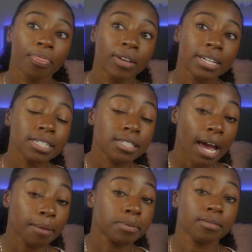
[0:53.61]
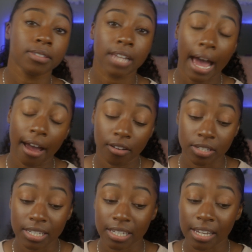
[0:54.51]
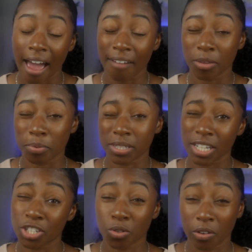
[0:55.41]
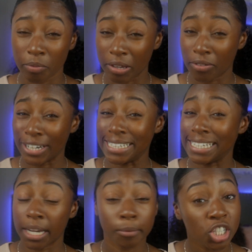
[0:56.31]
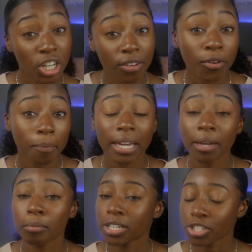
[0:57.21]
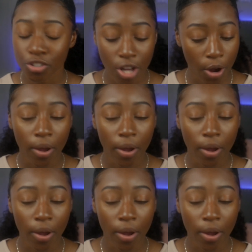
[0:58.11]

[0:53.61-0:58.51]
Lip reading: these types of styles have the potential of being very damaging for me, because you know,